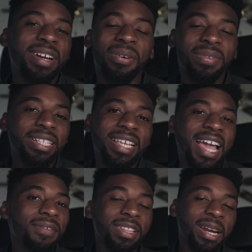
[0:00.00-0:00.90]
I don't like to
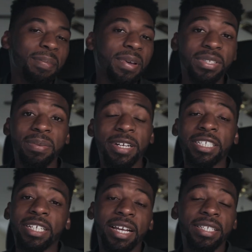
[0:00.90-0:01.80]
have a lot of bounce in my
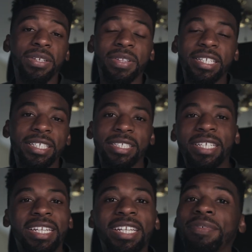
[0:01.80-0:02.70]
shots, so they just
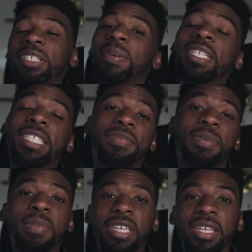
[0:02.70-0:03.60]
sit in different spaces
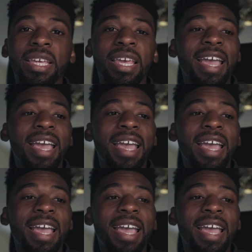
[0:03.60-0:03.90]
for me.